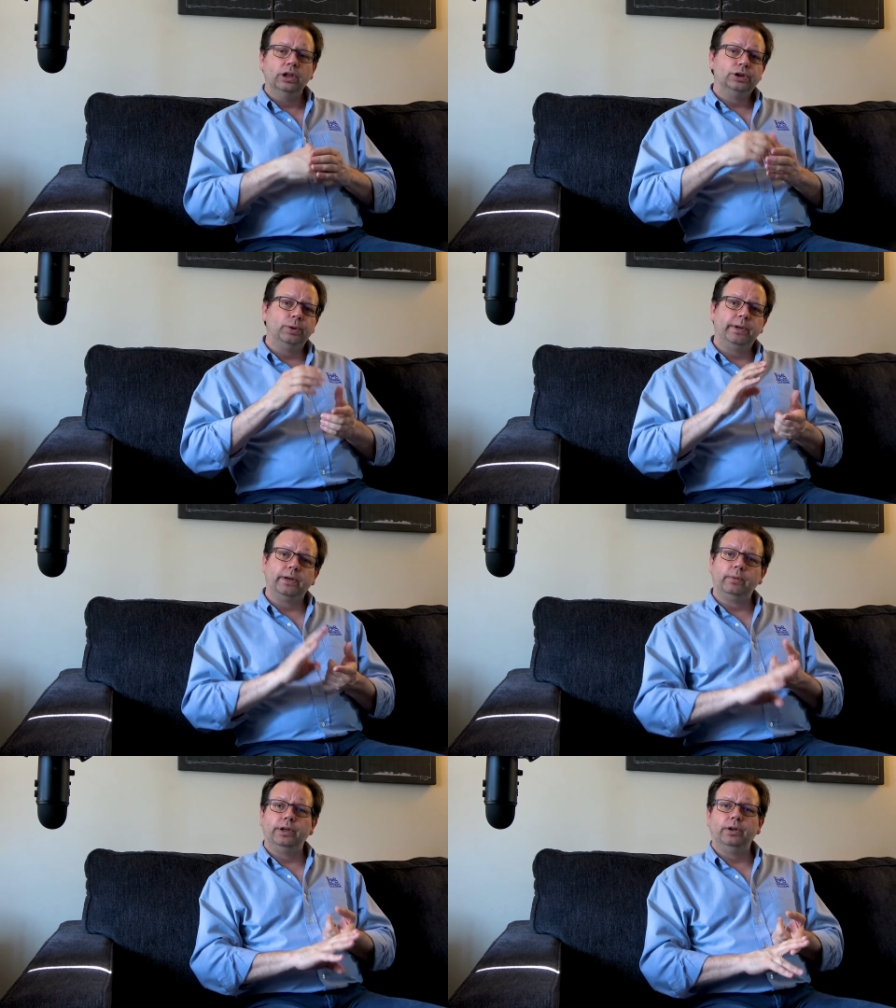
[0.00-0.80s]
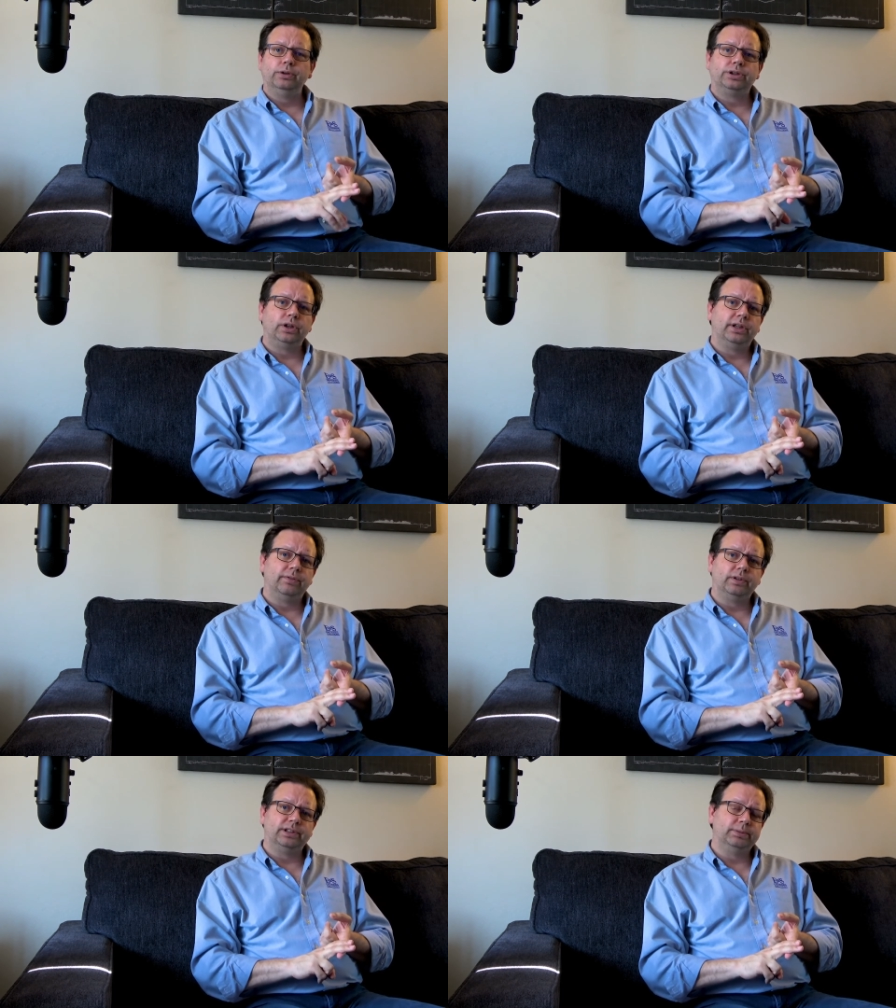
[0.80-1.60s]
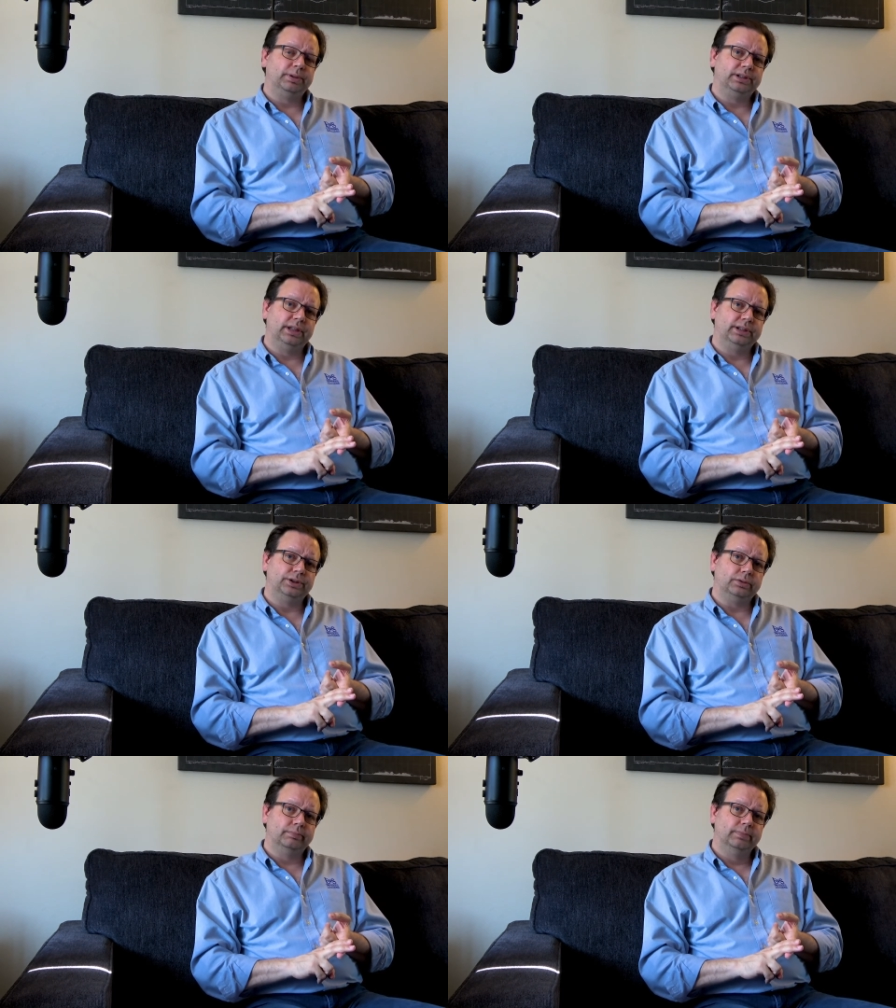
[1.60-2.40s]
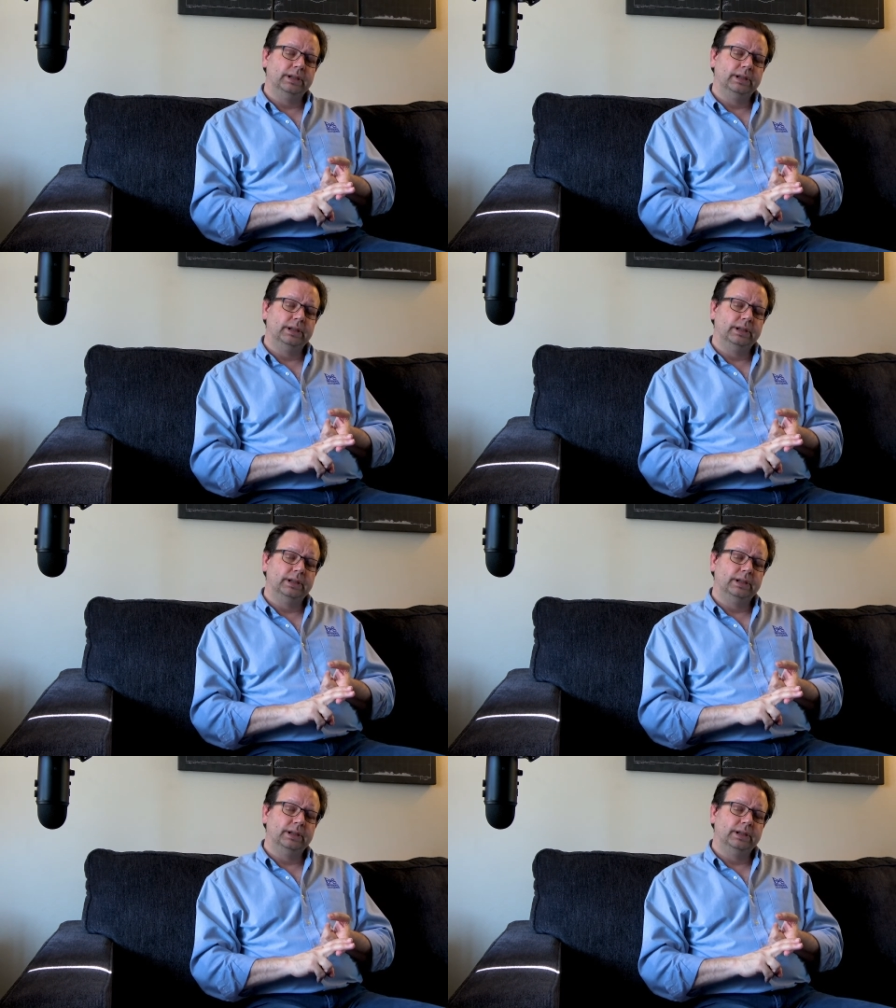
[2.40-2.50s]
so we can reduce our difference in potential.